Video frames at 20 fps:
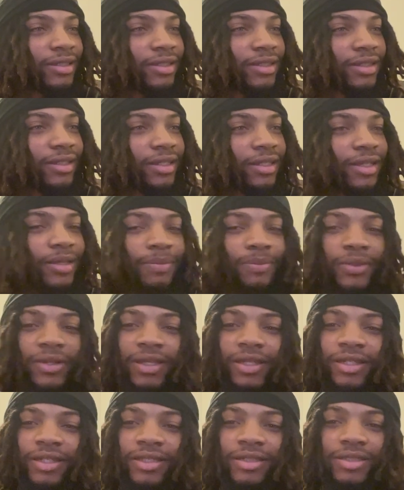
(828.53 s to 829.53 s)
And he
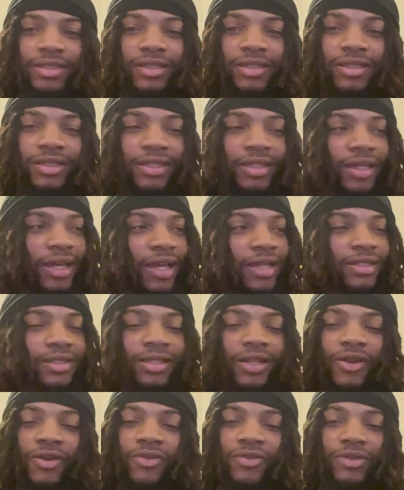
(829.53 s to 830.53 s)
beating this little nigga. He
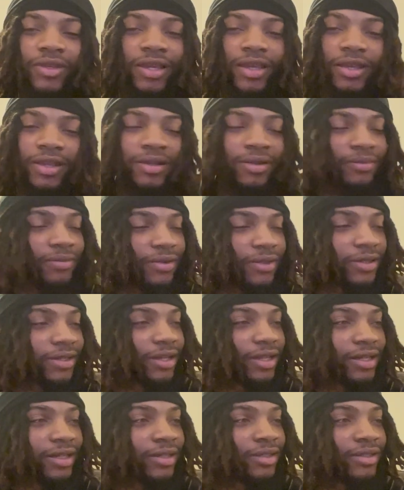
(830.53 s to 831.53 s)
don't care, bro.
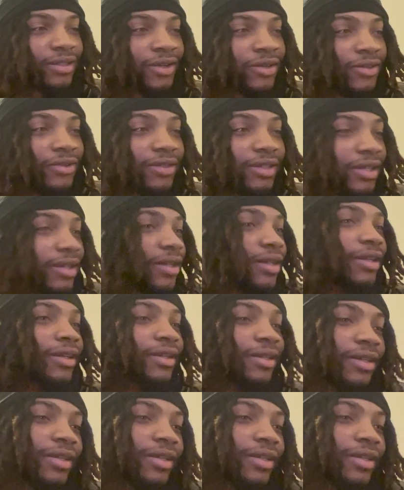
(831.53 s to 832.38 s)
That nigga don't care.